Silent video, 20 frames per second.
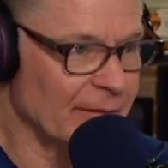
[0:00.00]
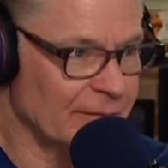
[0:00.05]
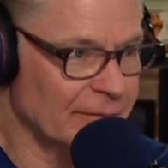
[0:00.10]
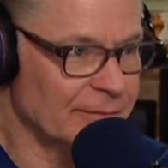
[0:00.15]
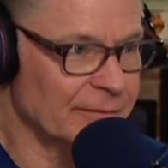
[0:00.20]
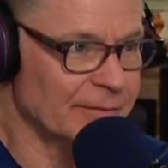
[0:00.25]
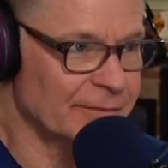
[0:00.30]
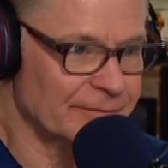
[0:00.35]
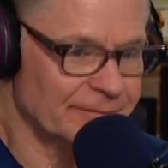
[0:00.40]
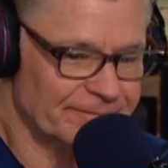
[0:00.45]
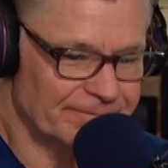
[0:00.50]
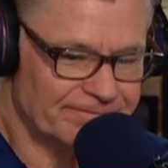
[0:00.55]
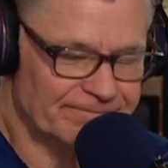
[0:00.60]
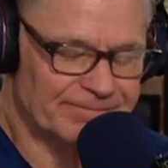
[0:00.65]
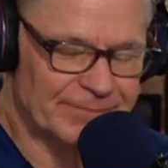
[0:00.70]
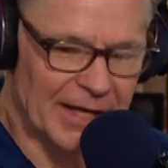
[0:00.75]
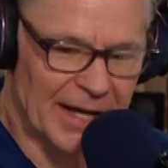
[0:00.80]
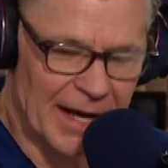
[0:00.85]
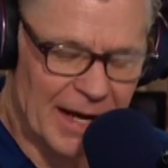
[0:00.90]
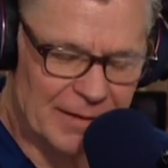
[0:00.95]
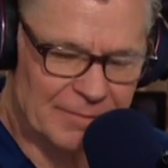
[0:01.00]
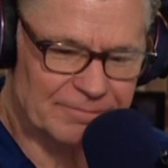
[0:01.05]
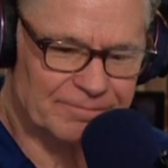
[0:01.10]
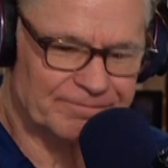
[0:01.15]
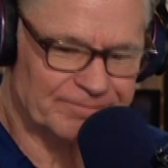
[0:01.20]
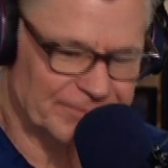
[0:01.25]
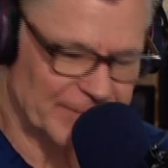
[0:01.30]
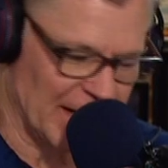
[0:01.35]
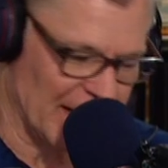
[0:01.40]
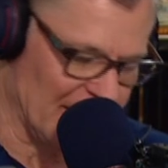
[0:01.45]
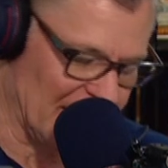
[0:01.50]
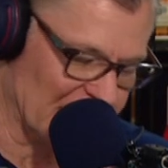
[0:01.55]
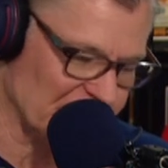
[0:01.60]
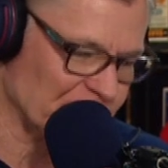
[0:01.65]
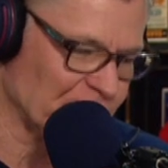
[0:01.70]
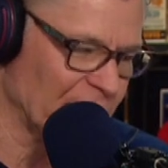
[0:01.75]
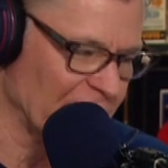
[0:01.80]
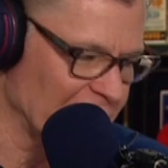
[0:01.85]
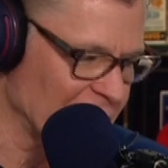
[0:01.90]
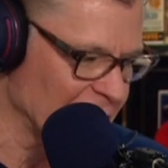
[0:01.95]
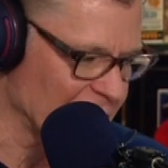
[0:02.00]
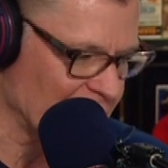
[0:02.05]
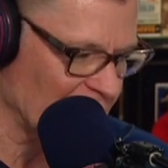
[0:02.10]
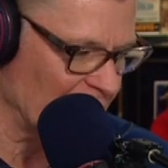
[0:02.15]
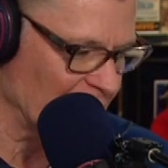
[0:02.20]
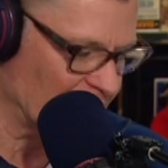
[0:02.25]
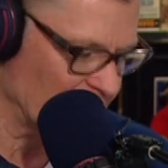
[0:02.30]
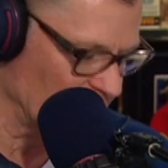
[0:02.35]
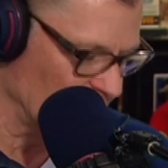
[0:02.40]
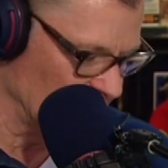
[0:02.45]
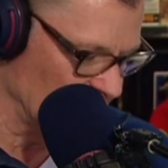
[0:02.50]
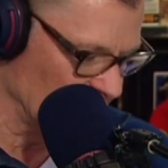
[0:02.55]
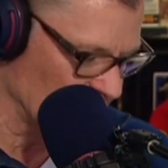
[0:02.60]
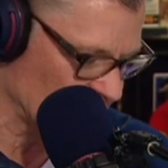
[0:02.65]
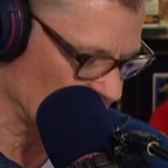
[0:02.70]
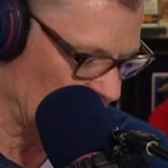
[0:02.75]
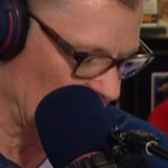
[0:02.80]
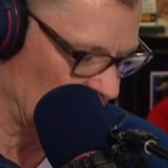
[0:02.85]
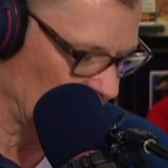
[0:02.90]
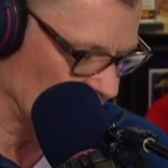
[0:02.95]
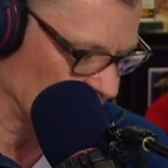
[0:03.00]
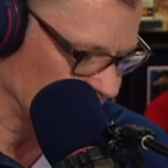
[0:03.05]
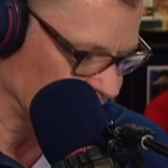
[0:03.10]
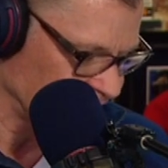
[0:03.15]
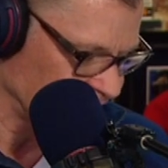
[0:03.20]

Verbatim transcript: Kansas. Yeah, Yeah, that's pretty good company there, Tyler.